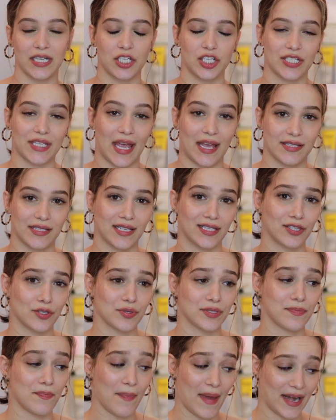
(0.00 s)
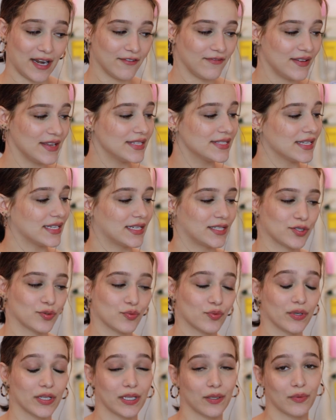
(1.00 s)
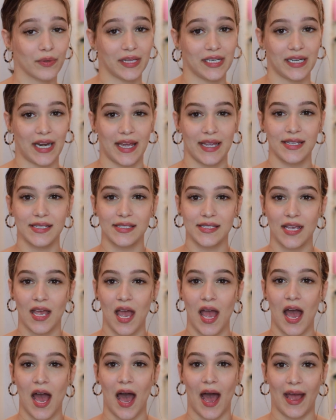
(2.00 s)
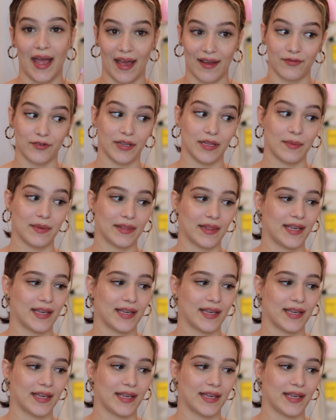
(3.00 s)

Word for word: It just has like those benefits and it's really, really nice. I have really been